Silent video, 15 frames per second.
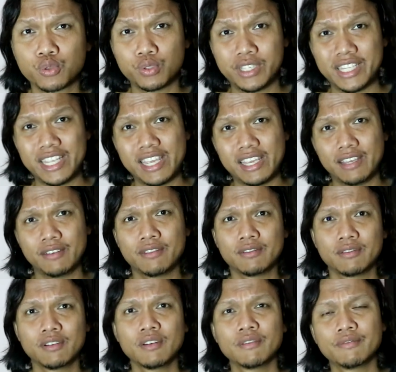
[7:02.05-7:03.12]
to sing
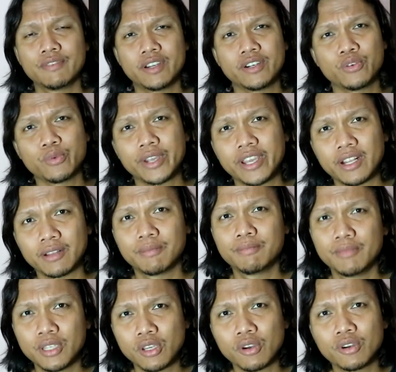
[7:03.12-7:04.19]
very
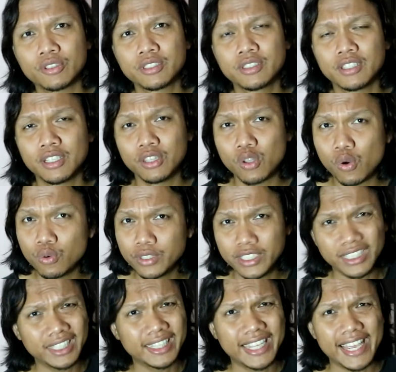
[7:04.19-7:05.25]
well because the
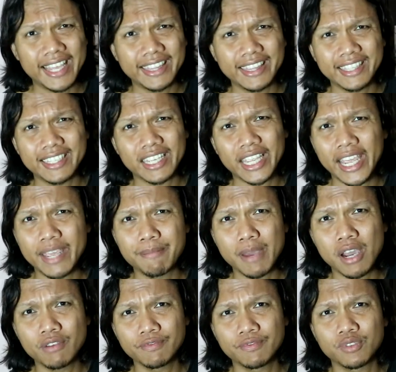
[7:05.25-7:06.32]
notes that came
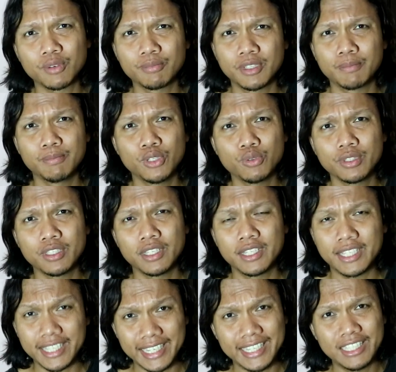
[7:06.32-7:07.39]
out from the
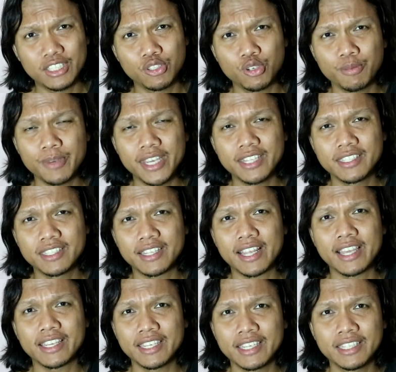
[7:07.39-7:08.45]
music, the instruments,
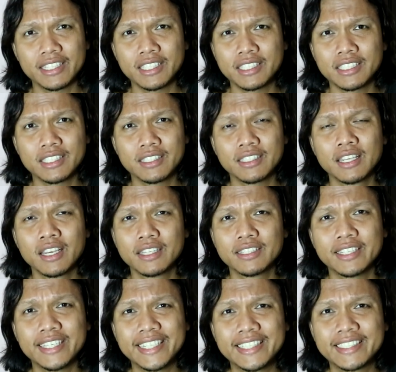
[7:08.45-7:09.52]
like this is
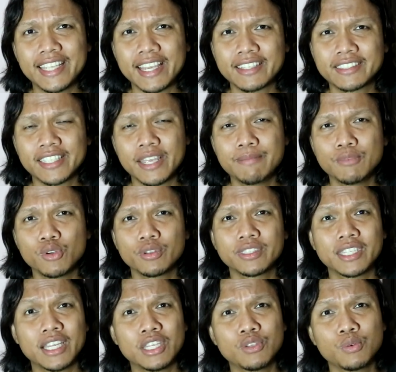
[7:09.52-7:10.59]
the exact same
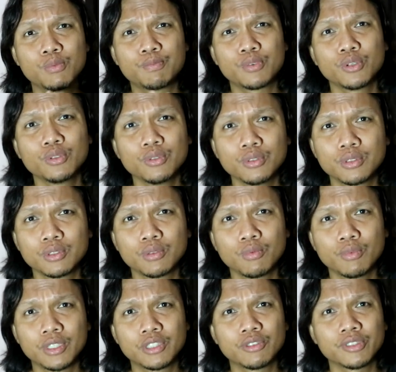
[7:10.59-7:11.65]
note that you produce
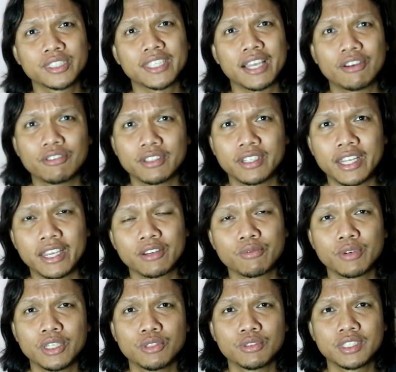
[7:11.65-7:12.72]
with your sound. Like
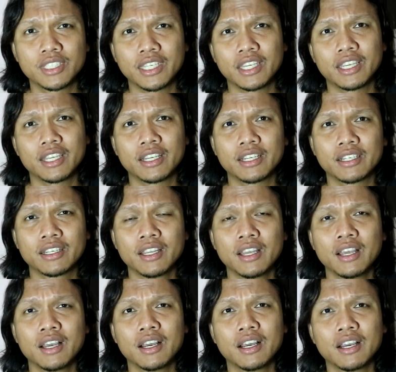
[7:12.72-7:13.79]
when you're singing
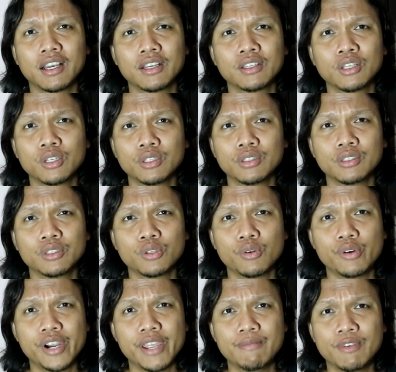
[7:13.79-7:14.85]
uh,
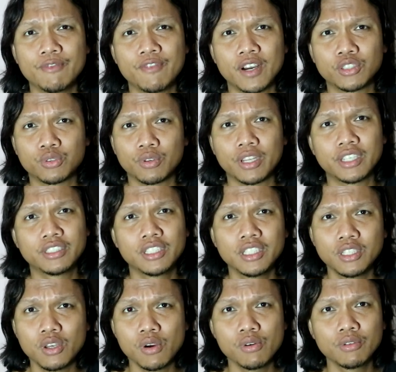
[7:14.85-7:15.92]
do re mi fa sol la
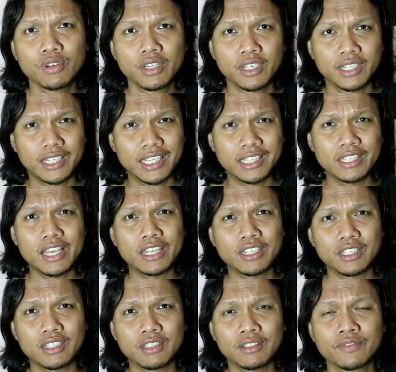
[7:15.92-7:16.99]
si do, it
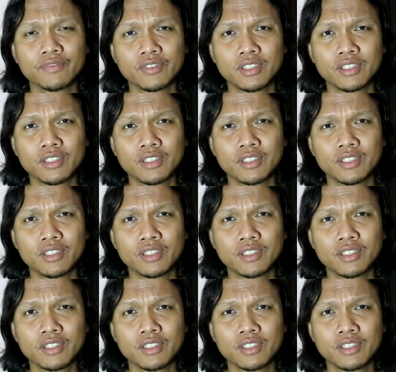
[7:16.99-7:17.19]
gonna